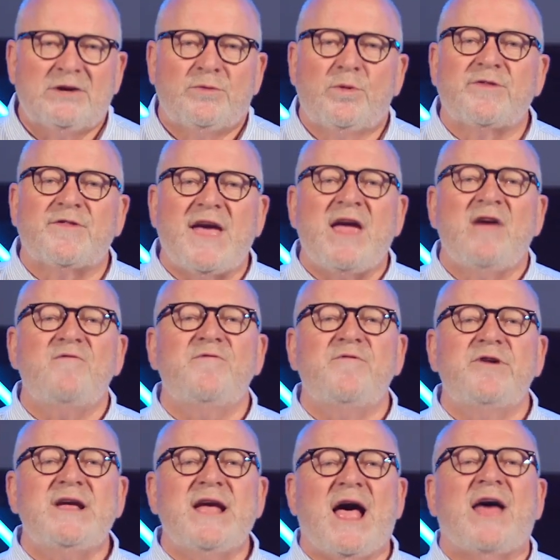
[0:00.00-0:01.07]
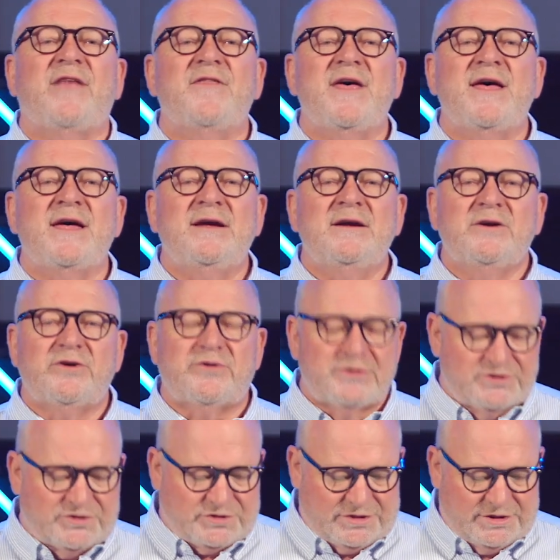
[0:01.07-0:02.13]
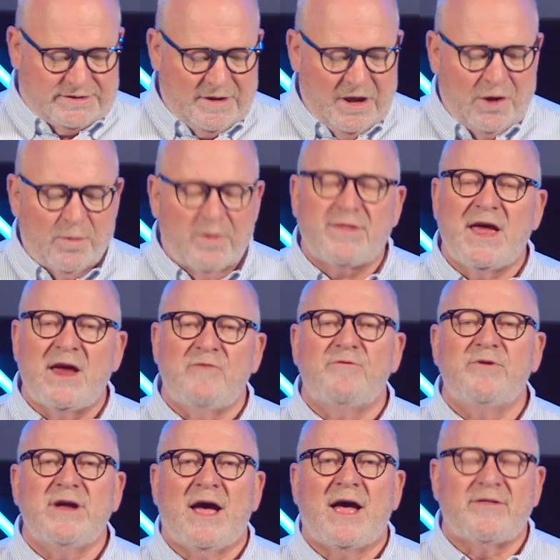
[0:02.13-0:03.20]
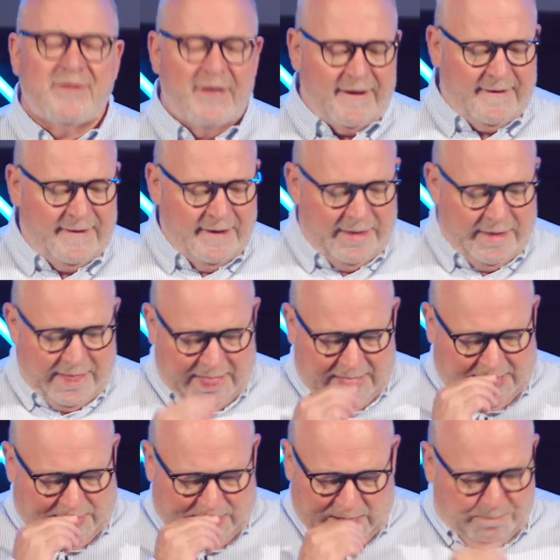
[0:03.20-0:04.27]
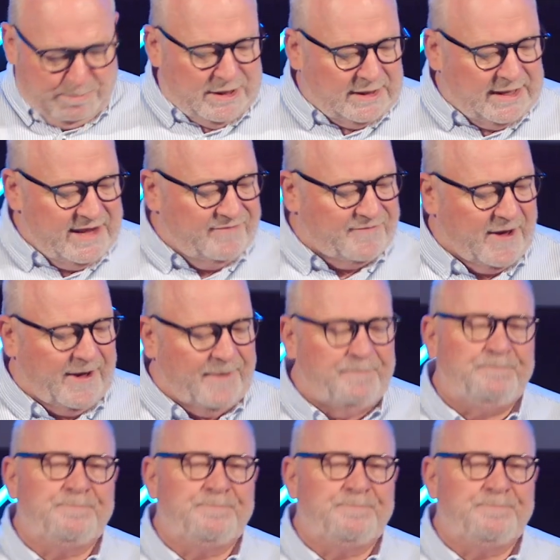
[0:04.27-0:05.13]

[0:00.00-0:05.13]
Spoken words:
with every other Christian, with every other believer.